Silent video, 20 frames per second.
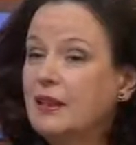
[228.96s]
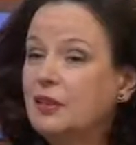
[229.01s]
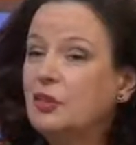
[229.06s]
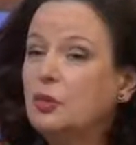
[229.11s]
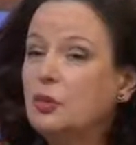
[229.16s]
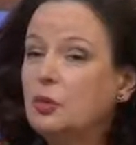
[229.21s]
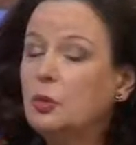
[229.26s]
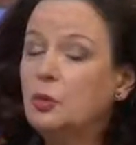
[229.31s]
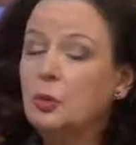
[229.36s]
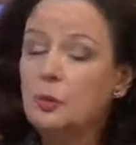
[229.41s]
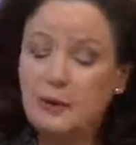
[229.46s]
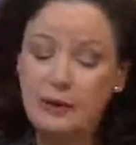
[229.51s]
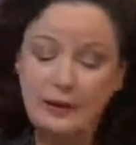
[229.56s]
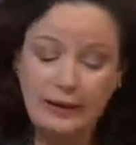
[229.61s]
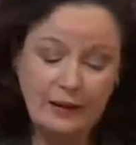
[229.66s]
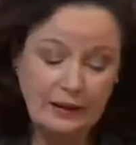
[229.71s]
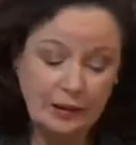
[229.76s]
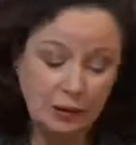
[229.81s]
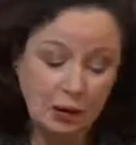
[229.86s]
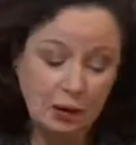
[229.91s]
That's true,
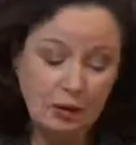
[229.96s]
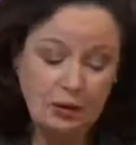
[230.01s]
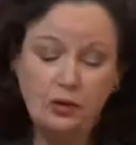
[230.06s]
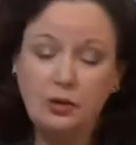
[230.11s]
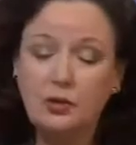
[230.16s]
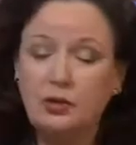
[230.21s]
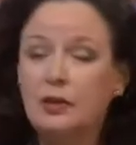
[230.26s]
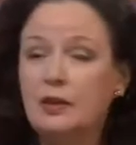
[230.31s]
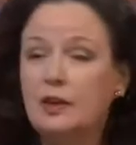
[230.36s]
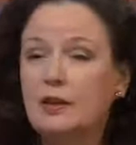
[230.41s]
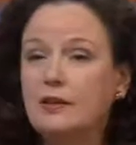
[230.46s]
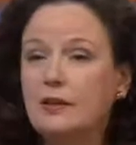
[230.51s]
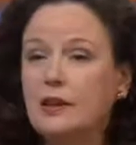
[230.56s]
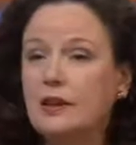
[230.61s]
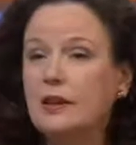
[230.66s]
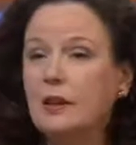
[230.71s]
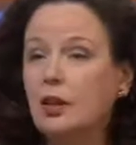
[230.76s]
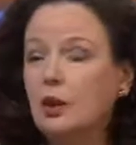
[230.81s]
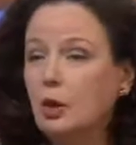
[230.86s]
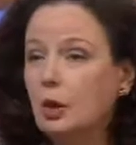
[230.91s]
but it also says
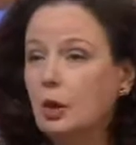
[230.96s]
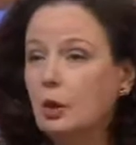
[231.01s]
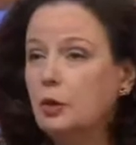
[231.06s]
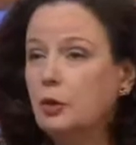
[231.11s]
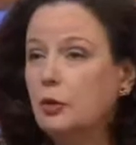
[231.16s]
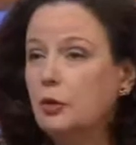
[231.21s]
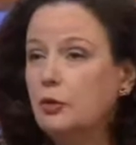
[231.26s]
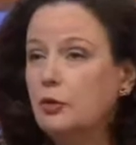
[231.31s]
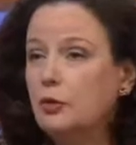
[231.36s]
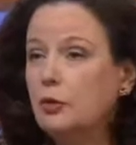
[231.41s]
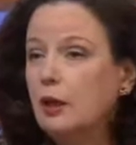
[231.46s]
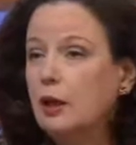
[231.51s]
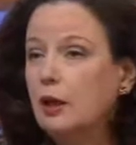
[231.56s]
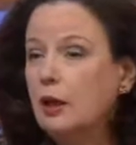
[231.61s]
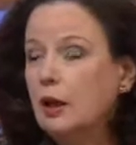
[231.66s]
that a lot of